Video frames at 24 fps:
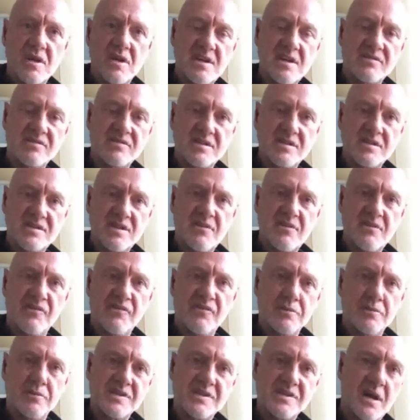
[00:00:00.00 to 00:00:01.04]
Here's the
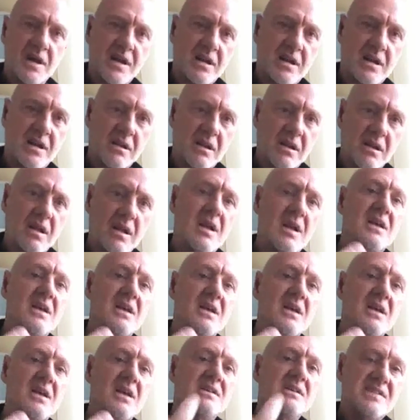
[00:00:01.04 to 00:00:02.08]
FTC form, sign it,
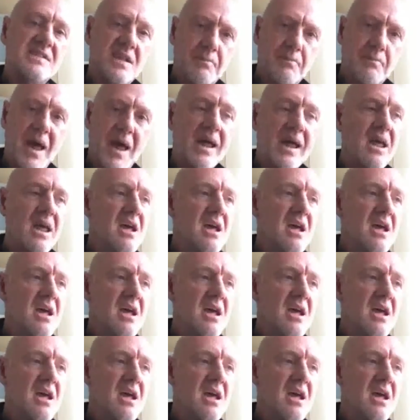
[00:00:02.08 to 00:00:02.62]
send it